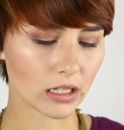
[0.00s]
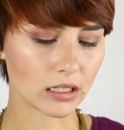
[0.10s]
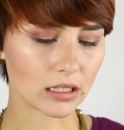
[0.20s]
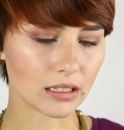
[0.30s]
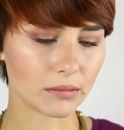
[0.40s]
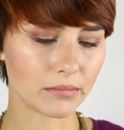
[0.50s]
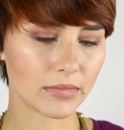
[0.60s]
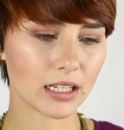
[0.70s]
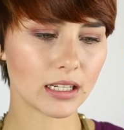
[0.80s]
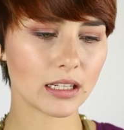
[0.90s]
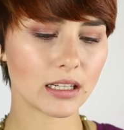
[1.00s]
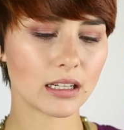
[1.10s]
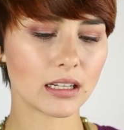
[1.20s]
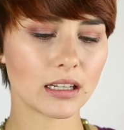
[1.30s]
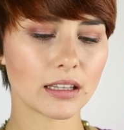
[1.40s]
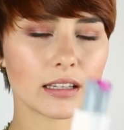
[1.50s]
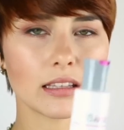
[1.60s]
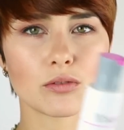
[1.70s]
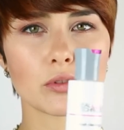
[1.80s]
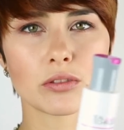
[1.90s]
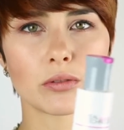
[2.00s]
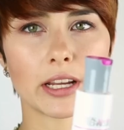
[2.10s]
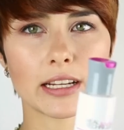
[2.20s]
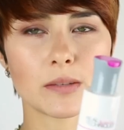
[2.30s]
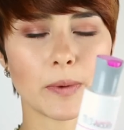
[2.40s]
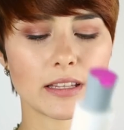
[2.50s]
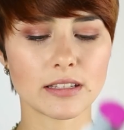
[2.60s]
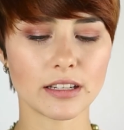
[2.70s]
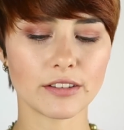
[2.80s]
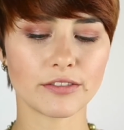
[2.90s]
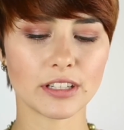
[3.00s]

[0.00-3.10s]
I think this was quite expensive.